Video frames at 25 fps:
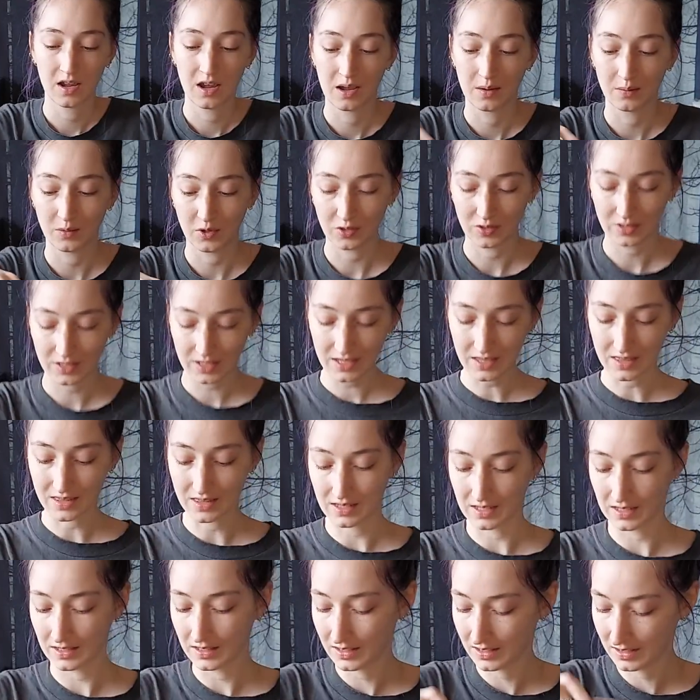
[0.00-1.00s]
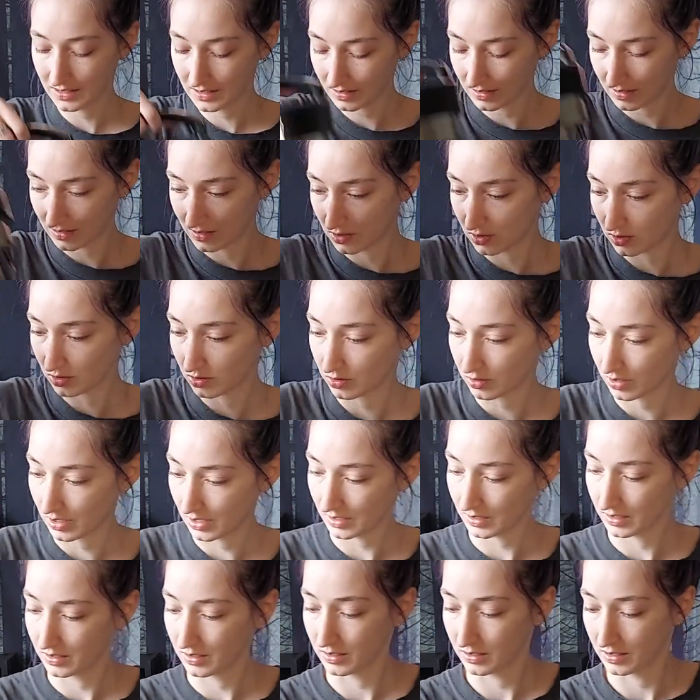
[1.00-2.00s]
I'm using this
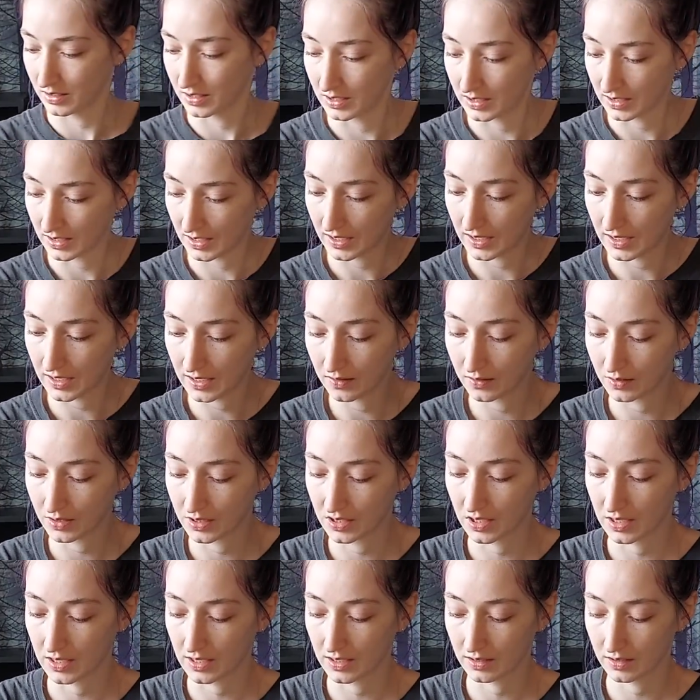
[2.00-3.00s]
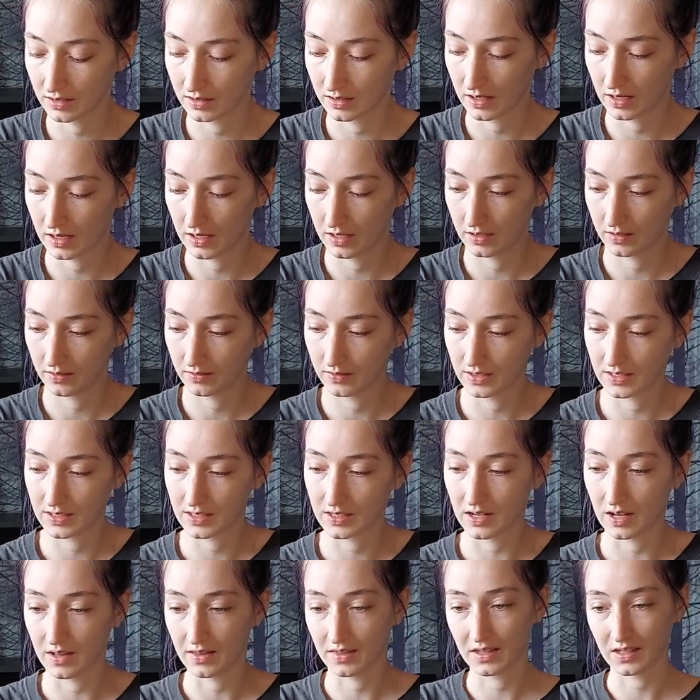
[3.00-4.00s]
extractor today, which I love. It's
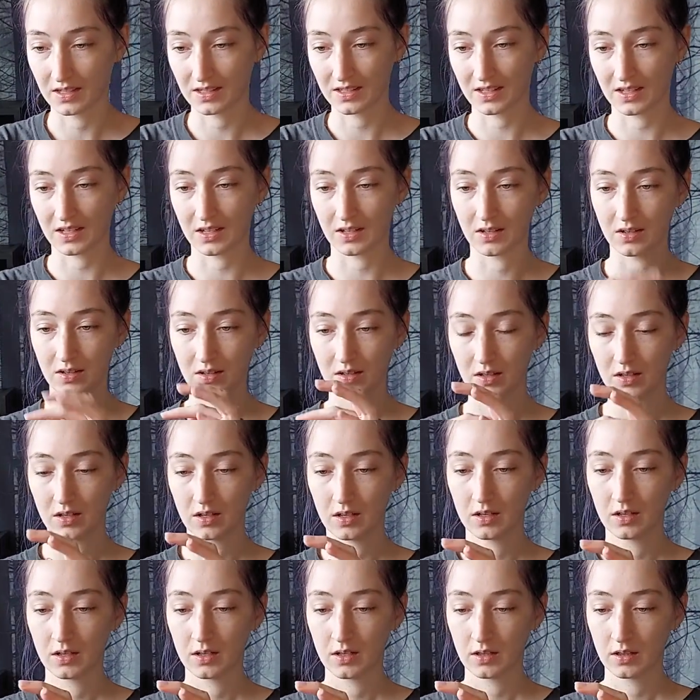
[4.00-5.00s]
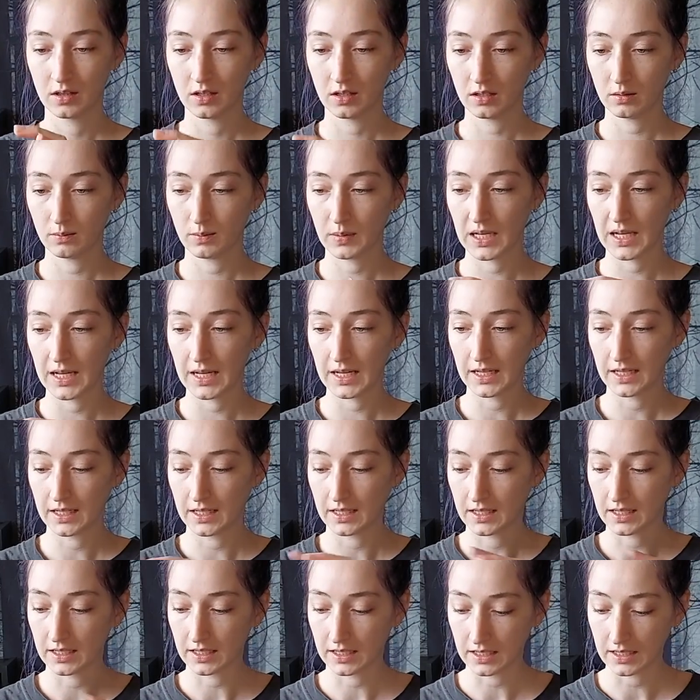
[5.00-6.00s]
got this like little blade
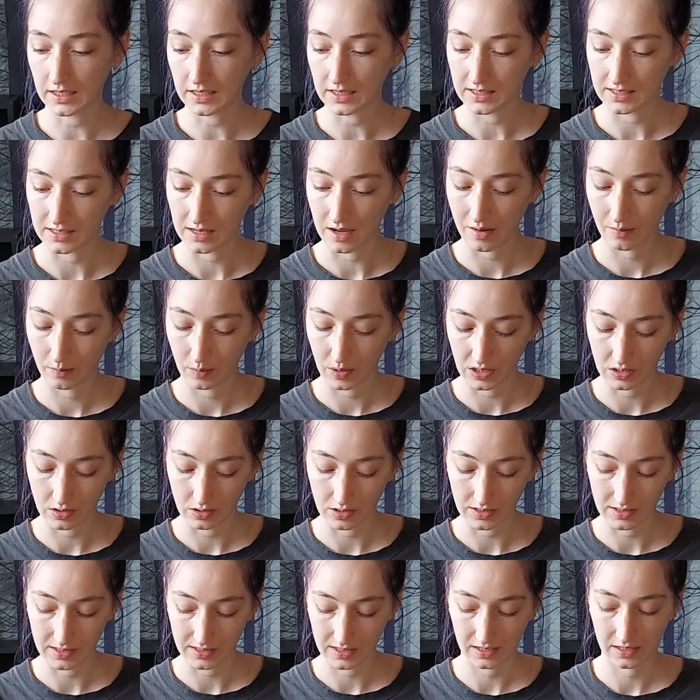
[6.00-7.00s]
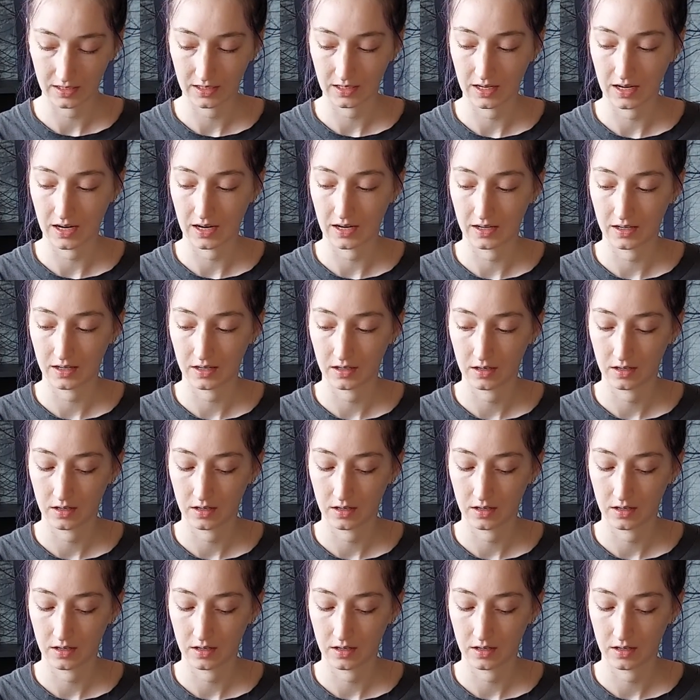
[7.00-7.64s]
and it heats up, and you can set it at